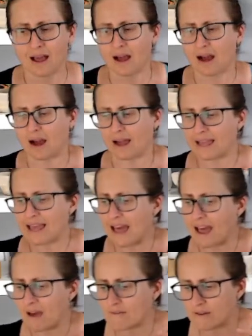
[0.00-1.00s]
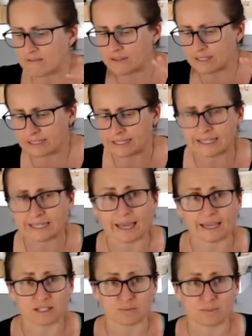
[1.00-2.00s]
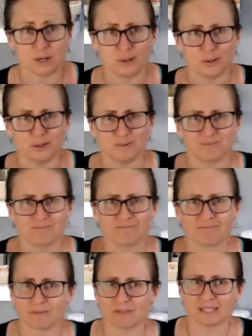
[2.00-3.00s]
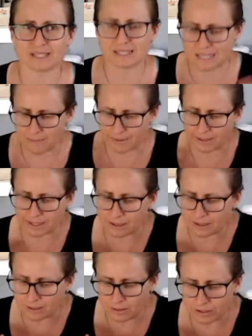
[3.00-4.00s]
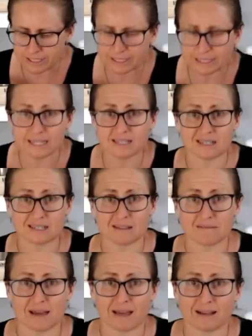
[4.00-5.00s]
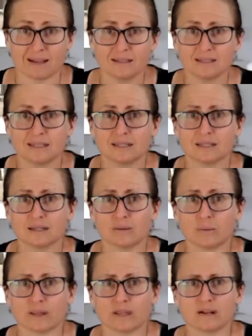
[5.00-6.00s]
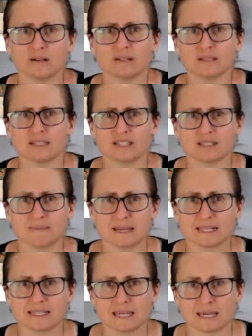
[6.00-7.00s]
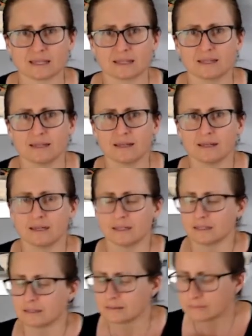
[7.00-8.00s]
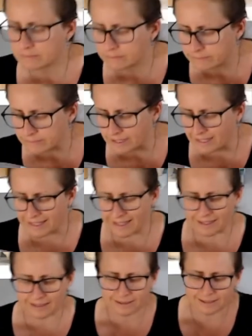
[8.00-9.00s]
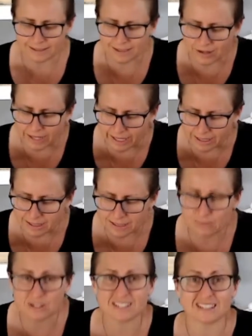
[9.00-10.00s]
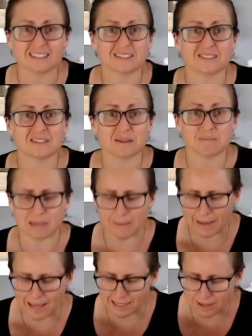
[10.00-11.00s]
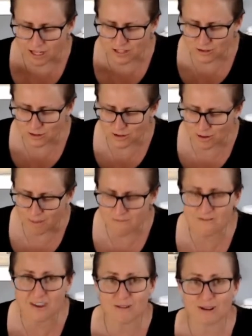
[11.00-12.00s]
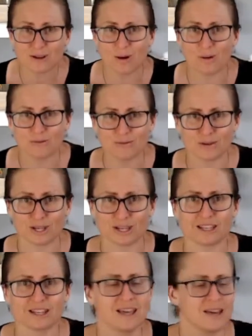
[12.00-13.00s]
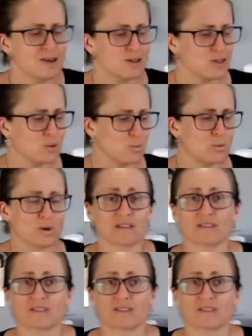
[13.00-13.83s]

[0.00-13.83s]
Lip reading: I have a vanilla caked bowl, so I'm just going to skip it. It honestly doesn't matter whether, it's just mixing. Nah, let's go next. We're just going to skip that part. I'm very confident that with